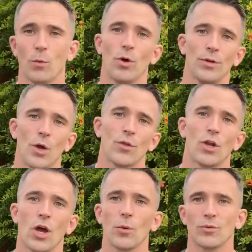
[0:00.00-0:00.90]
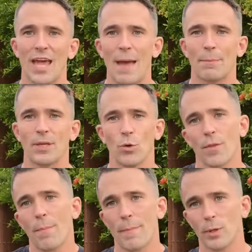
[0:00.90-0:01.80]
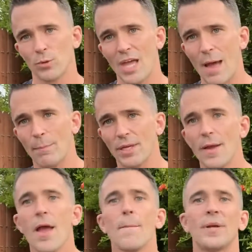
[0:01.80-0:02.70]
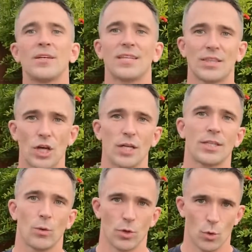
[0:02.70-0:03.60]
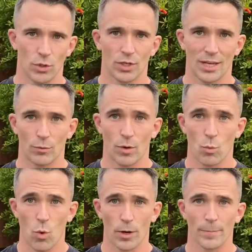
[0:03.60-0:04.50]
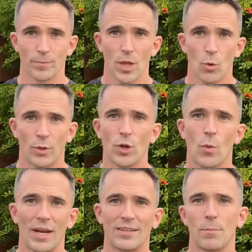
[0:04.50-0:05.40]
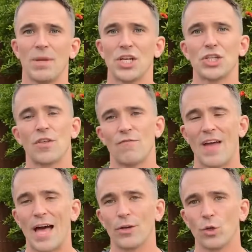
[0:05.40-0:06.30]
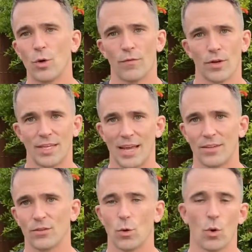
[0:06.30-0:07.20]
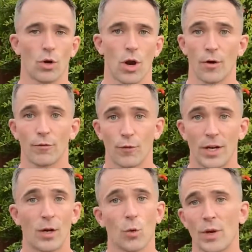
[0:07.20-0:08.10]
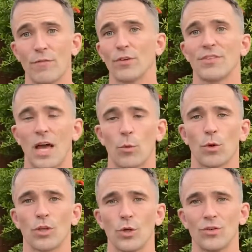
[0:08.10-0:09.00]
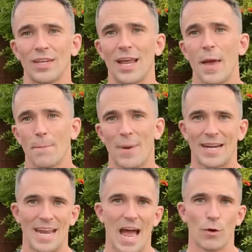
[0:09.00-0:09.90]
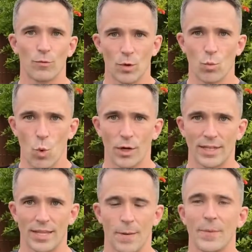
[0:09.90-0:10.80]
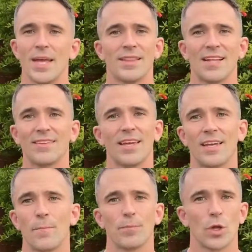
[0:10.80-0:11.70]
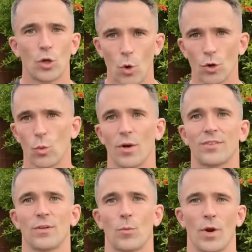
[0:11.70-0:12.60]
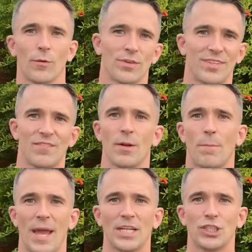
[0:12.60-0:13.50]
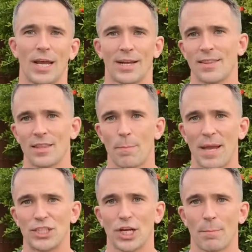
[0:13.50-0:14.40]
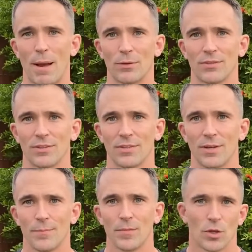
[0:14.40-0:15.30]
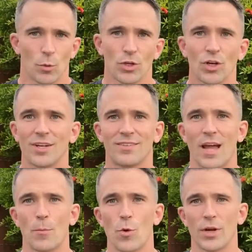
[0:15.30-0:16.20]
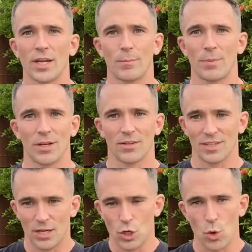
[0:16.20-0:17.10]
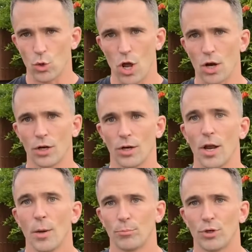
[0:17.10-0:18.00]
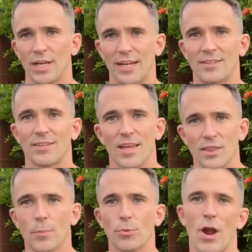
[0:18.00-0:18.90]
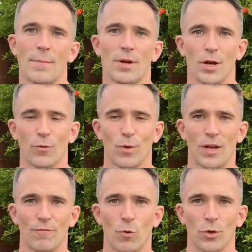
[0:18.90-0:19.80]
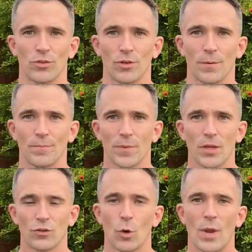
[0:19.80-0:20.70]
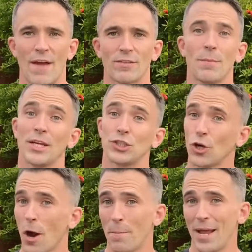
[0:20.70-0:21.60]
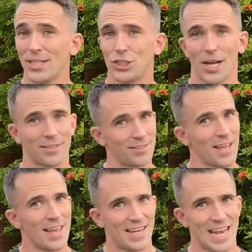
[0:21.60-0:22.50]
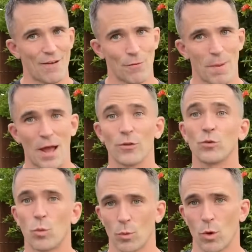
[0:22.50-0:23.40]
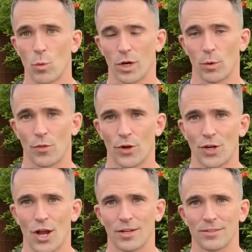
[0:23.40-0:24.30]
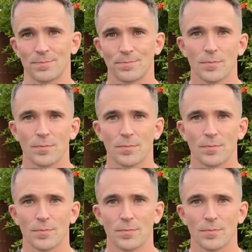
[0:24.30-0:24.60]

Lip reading: Well, no, the dog was happy or the puppy was happy because they thought they were going to get a reward. We don't want to diminish the value of our yes or our free or whatever sound we're using by not rewarding them. That's like going to work somewhere, receiving a paycheck, and then the paycheck bounces. Well, you're going to stop working because it no longer predicts the primary reinforcer. So we have to make sure our paychecks never bounce when we're working with our dogs.